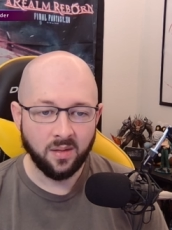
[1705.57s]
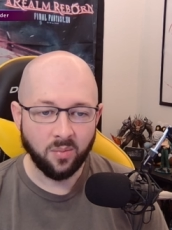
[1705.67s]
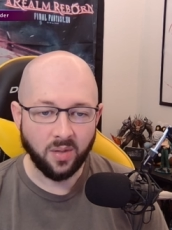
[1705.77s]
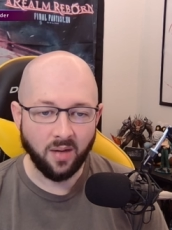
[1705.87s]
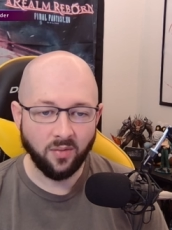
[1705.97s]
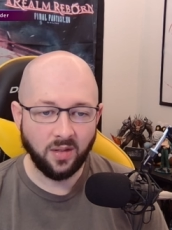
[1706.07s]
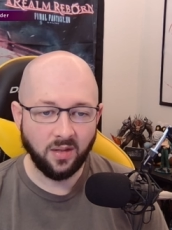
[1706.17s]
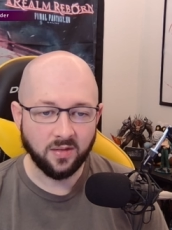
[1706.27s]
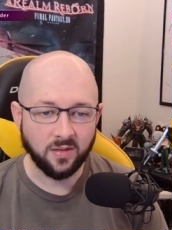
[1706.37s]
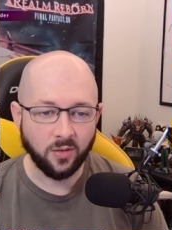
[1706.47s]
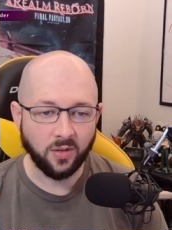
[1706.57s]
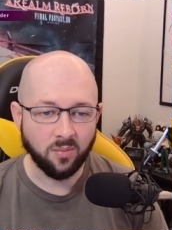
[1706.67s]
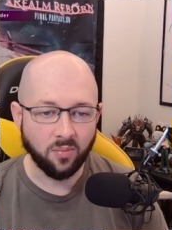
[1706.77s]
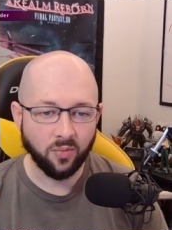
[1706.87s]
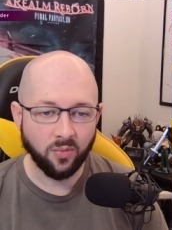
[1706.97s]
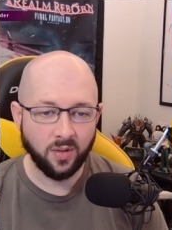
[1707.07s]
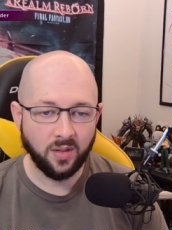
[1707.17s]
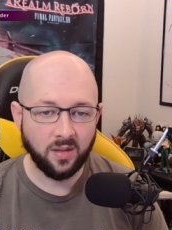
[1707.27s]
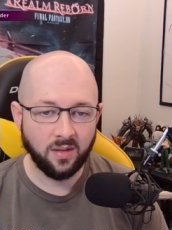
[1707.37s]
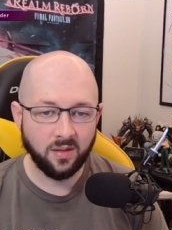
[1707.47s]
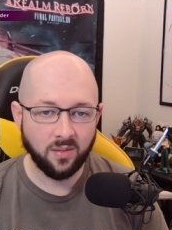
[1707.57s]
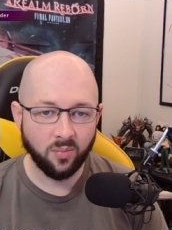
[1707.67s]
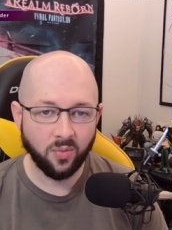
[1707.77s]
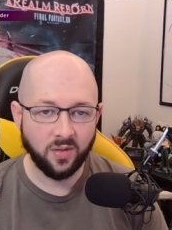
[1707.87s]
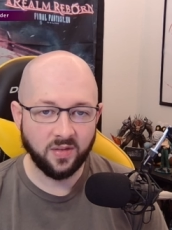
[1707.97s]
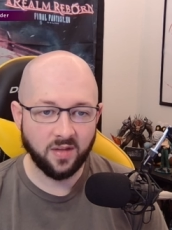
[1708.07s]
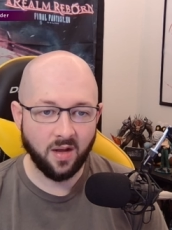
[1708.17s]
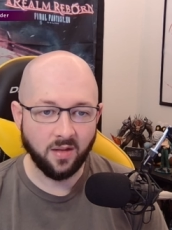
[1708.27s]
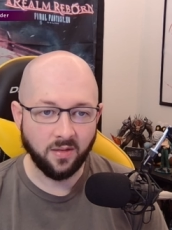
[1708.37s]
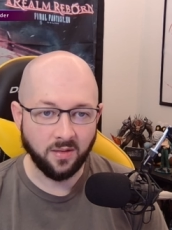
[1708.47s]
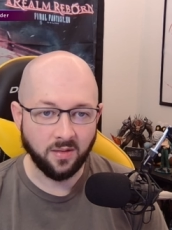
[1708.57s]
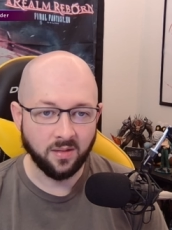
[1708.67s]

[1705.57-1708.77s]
But everything is looking pretty, pretty solid.